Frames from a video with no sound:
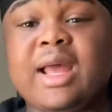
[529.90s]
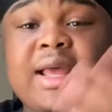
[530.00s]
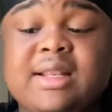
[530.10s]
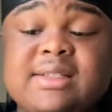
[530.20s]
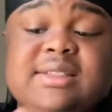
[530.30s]

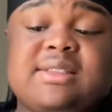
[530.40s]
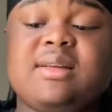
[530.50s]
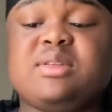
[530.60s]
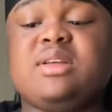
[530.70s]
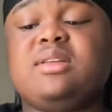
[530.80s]
this is
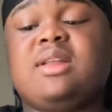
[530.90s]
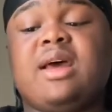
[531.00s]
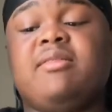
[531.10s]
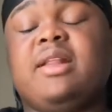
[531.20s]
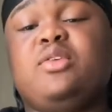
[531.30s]
something I
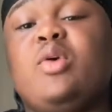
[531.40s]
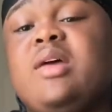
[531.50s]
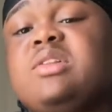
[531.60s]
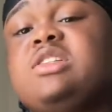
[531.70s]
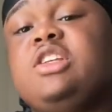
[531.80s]
feel like you
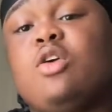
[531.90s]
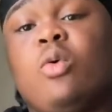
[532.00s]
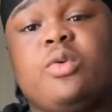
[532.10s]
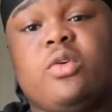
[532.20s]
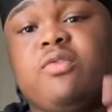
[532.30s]
have to see
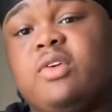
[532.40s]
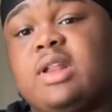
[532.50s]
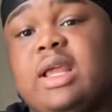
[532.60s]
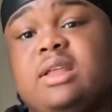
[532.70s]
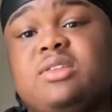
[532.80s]
on your foot.
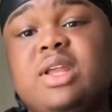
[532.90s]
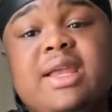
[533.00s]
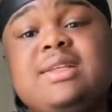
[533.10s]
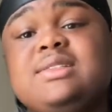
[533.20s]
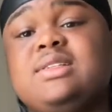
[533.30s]
Like,
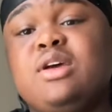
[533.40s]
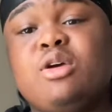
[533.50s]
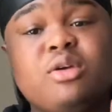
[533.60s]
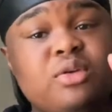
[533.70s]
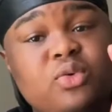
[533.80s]
things,
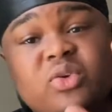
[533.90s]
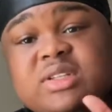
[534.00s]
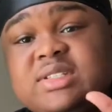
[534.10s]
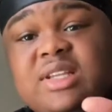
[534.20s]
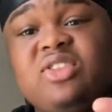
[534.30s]
you can
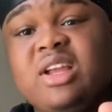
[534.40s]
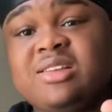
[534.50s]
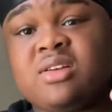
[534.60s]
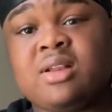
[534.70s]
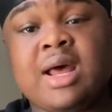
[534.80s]
see things
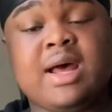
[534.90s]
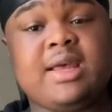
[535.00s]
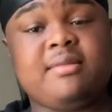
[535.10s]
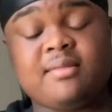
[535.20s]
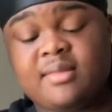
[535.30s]

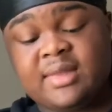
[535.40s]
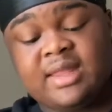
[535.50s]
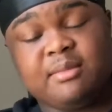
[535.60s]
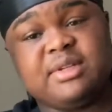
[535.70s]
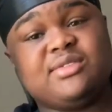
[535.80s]
online,
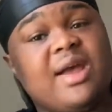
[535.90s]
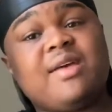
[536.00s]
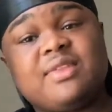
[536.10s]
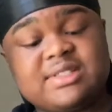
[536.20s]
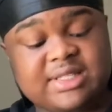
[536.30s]
but you
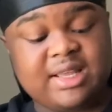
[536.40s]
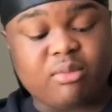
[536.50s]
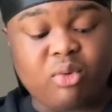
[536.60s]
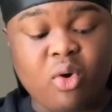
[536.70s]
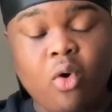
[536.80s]
have to see
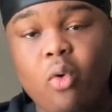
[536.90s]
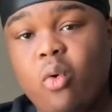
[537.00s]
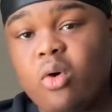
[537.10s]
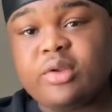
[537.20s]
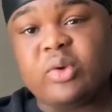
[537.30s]
them
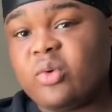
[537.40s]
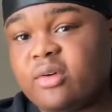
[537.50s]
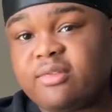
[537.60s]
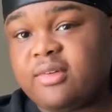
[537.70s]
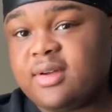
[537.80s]
on your
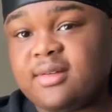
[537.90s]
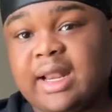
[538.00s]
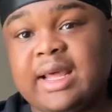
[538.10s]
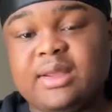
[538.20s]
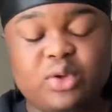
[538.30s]
foot,
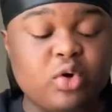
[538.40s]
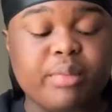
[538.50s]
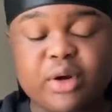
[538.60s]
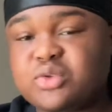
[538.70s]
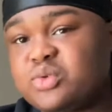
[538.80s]
like your
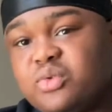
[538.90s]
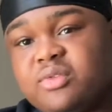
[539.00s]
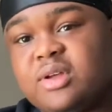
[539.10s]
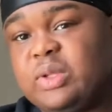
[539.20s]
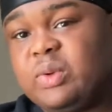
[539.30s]
personal
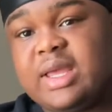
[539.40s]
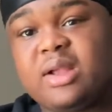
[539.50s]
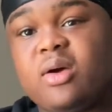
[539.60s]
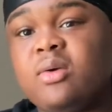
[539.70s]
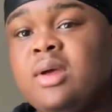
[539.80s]
foot. You can't
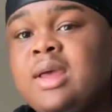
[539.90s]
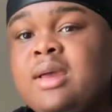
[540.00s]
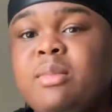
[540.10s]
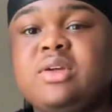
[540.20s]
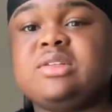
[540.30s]
go
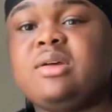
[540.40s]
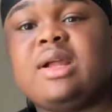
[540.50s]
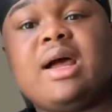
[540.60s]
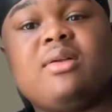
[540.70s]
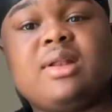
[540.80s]
person on the
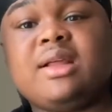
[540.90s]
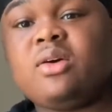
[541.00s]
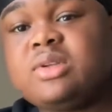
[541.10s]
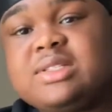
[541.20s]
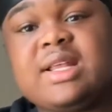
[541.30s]
guy on like, oh,
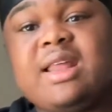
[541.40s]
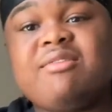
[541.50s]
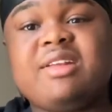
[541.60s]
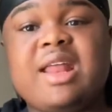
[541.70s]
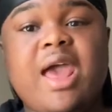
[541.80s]
this
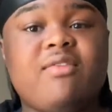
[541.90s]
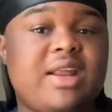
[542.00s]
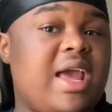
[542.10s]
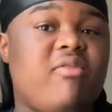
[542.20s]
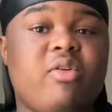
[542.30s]
11 and a half, and they
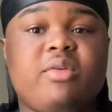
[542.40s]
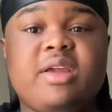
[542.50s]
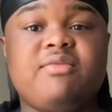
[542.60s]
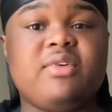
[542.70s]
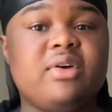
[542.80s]
have it on their
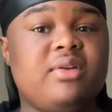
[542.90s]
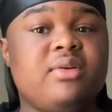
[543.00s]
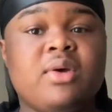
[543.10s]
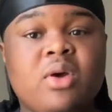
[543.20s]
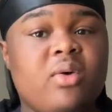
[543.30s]
foot,
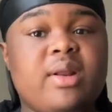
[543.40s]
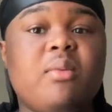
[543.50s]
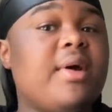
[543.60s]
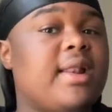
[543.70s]
or they wear